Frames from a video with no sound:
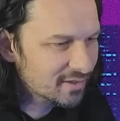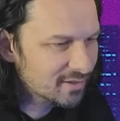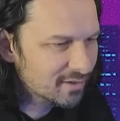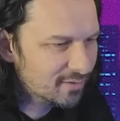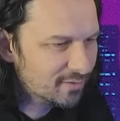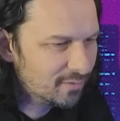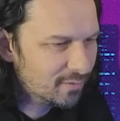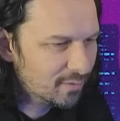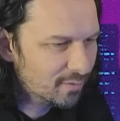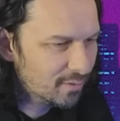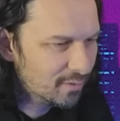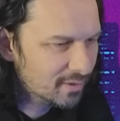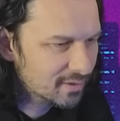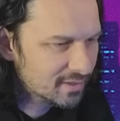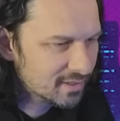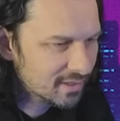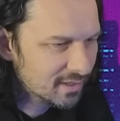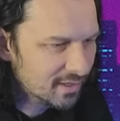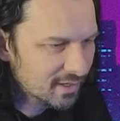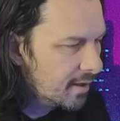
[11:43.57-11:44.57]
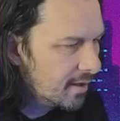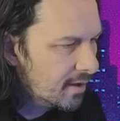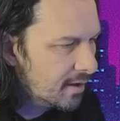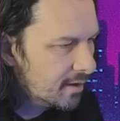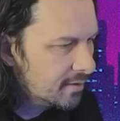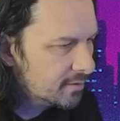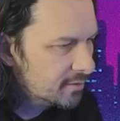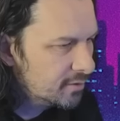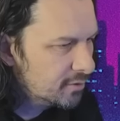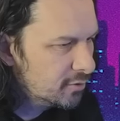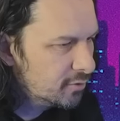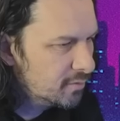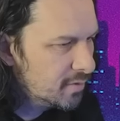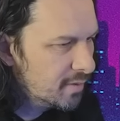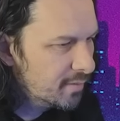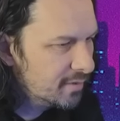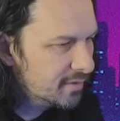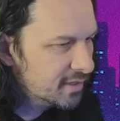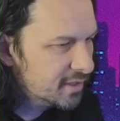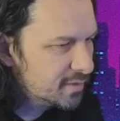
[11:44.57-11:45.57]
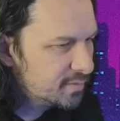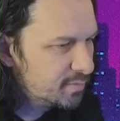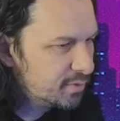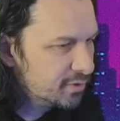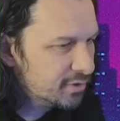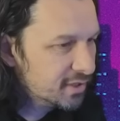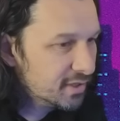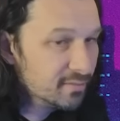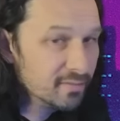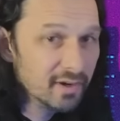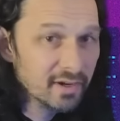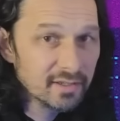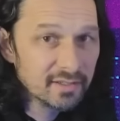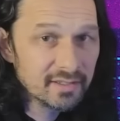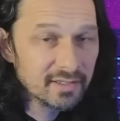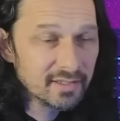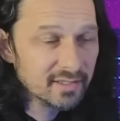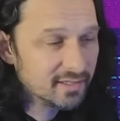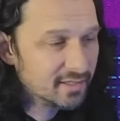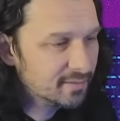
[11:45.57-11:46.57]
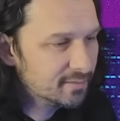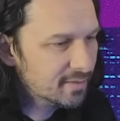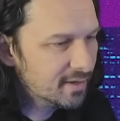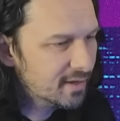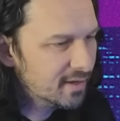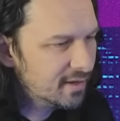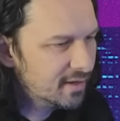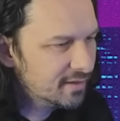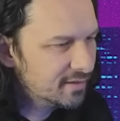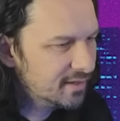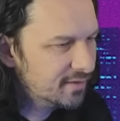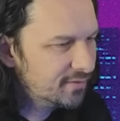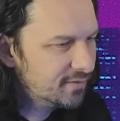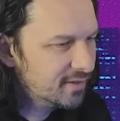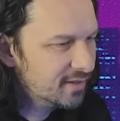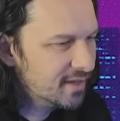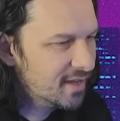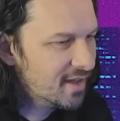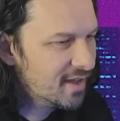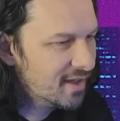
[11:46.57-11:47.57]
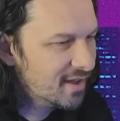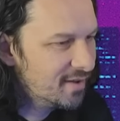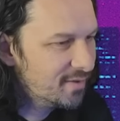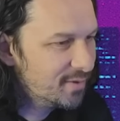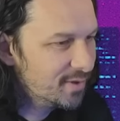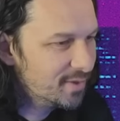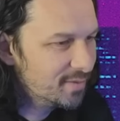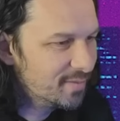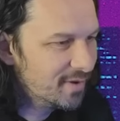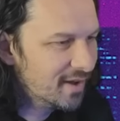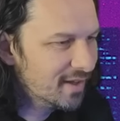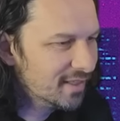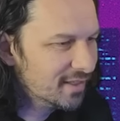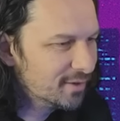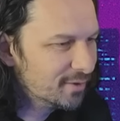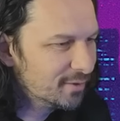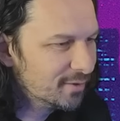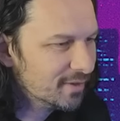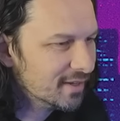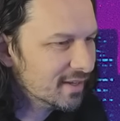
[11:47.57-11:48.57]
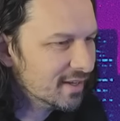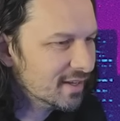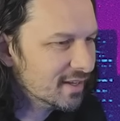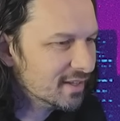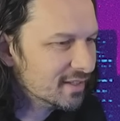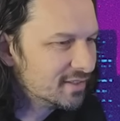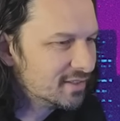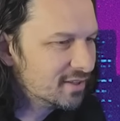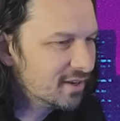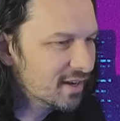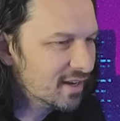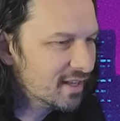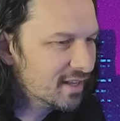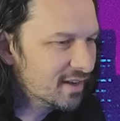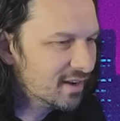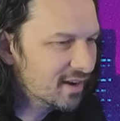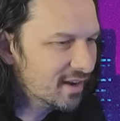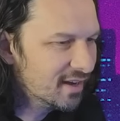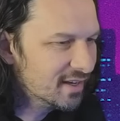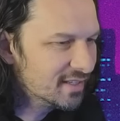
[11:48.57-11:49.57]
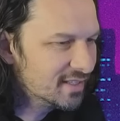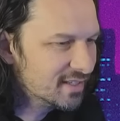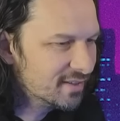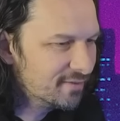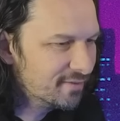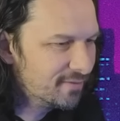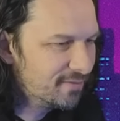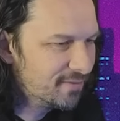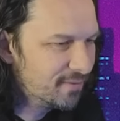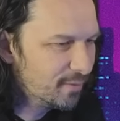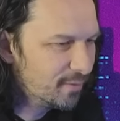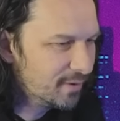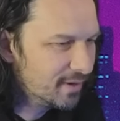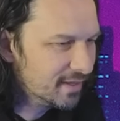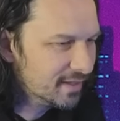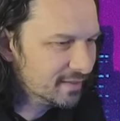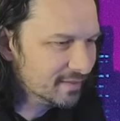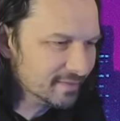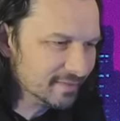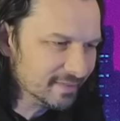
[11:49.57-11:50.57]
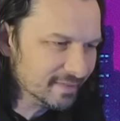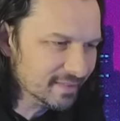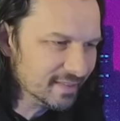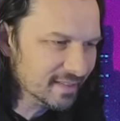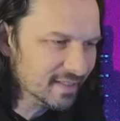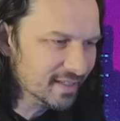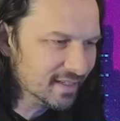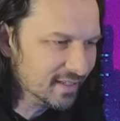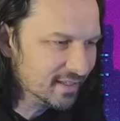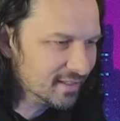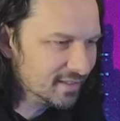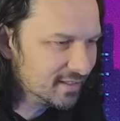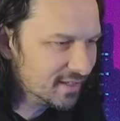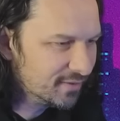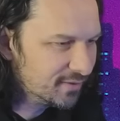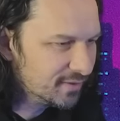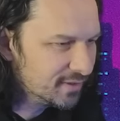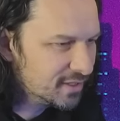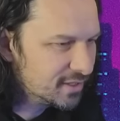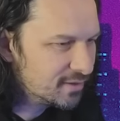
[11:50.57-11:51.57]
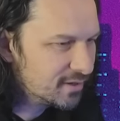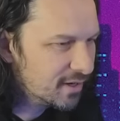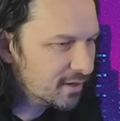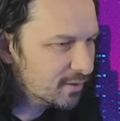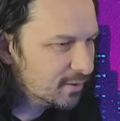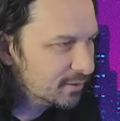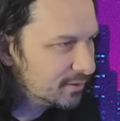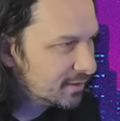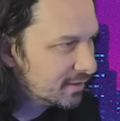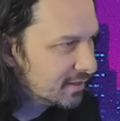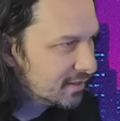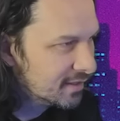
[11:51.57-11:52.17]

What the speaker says: off walls. I do remember this pushing my system, definitely with my little tiny i740. Yeah, it definitely struggled.